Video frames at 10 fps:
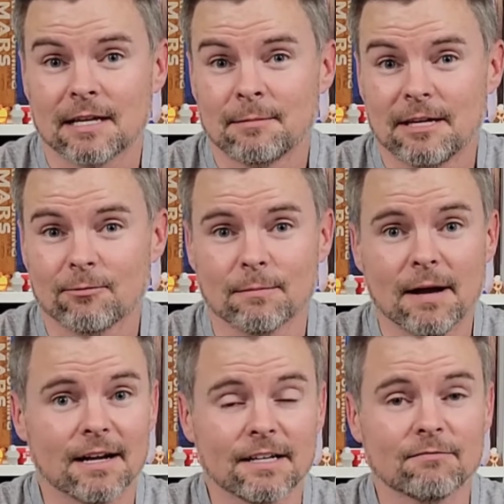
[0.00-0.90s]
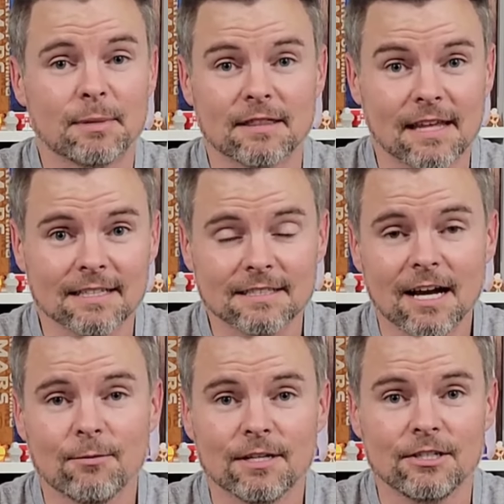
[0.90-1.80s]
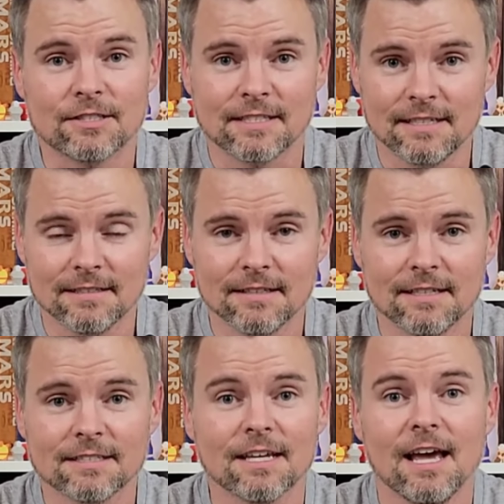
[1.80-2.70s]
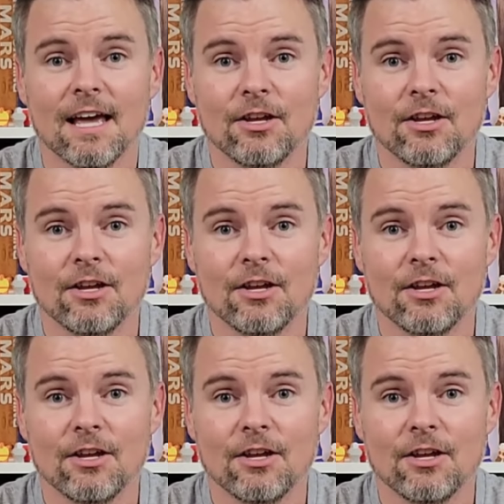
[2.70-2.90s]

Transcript: can get repetitive, but that's not what you see in this